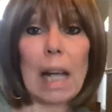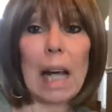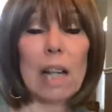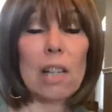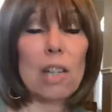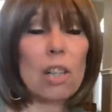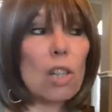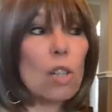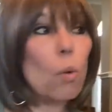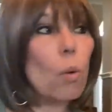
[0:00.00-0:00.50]
I
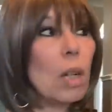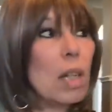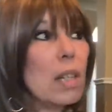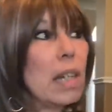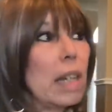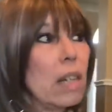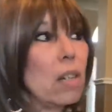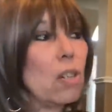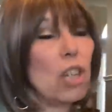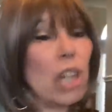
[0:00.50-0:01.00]
just don't want to
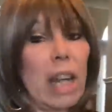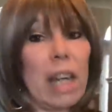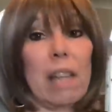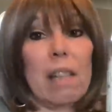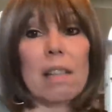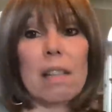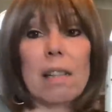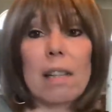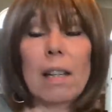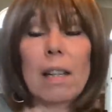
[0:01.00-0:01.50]
take a
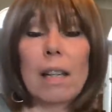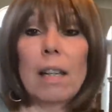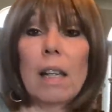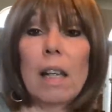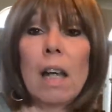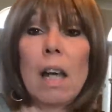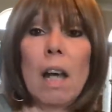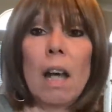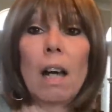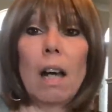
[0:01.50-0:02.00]
chance
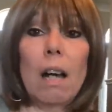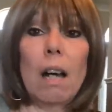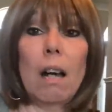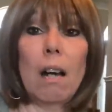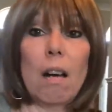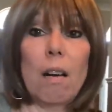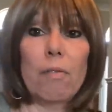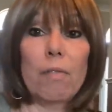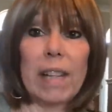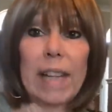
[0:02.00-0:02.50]

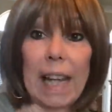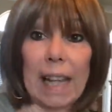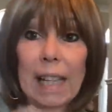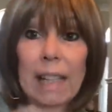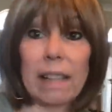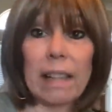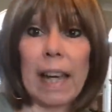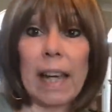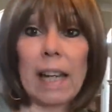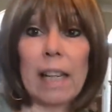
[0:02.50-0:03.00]
of
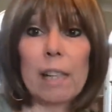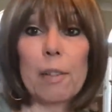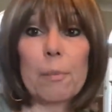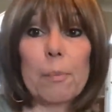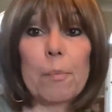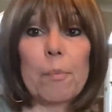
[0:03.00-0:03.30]
getting that.